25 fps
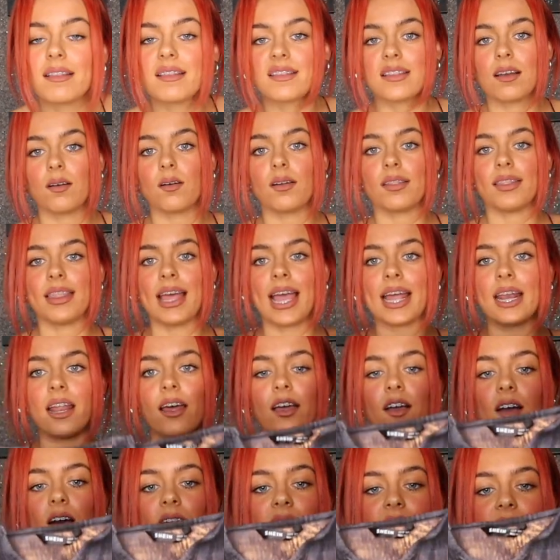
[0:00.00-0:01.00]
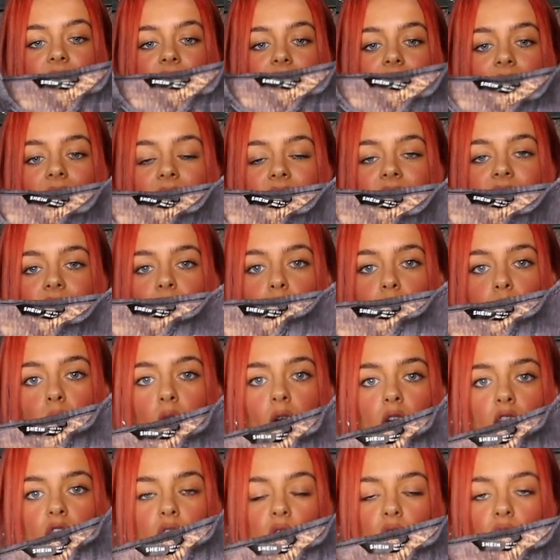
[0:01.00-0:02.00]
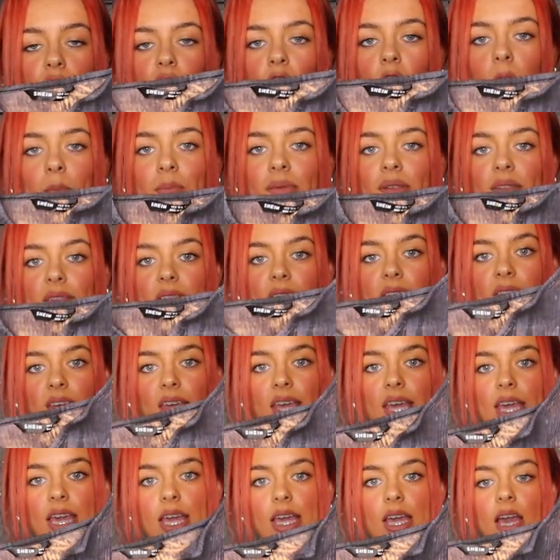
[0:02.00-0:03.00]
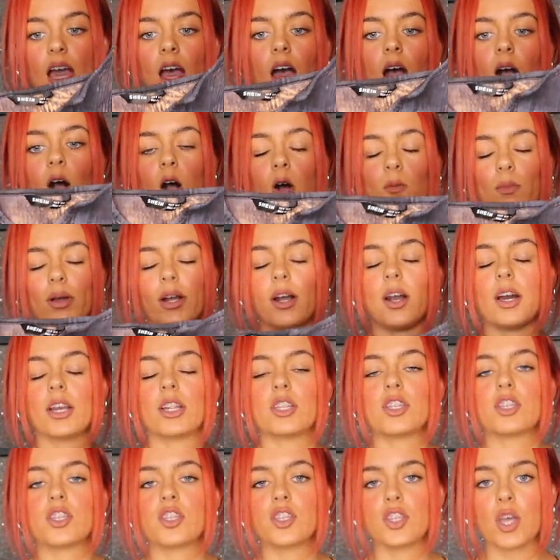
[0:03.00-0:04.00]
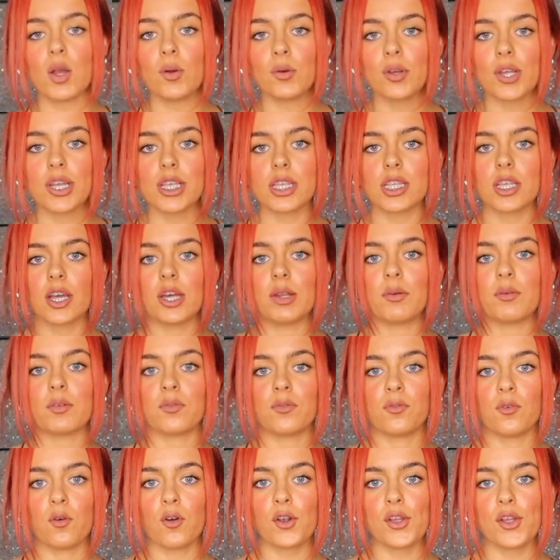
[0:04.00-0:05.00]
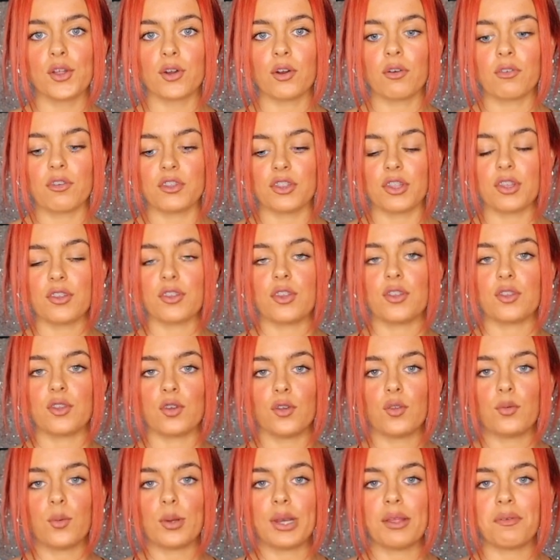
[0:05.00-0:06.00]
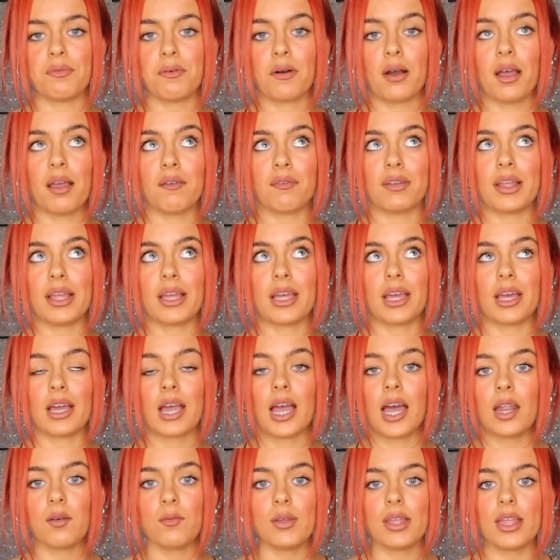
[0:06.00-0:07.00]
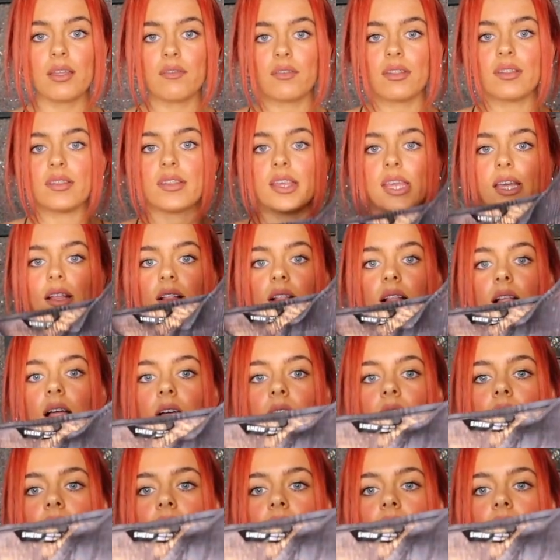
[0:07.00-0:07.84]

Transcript: So then I got this acid wash cropped tee. Oh my god, so nice on. It was €4 reduced to $2.25. Like, can we even deal?